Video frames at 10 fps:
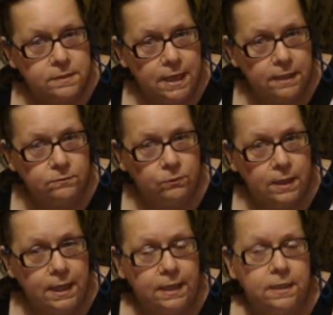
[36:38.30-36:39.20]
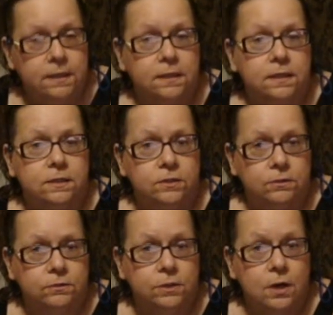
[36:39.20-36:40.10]
That way
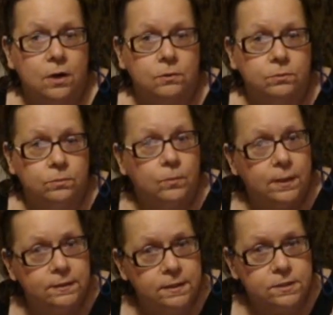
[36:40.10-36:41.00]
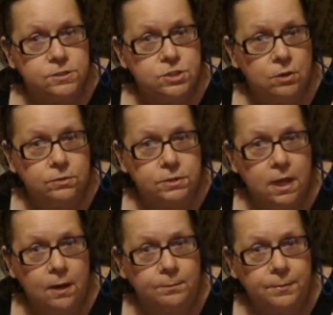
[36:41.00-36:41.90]
you'll know when this shows
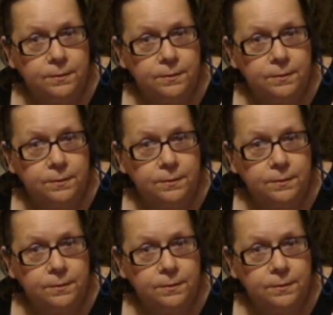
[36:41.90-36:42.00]
up.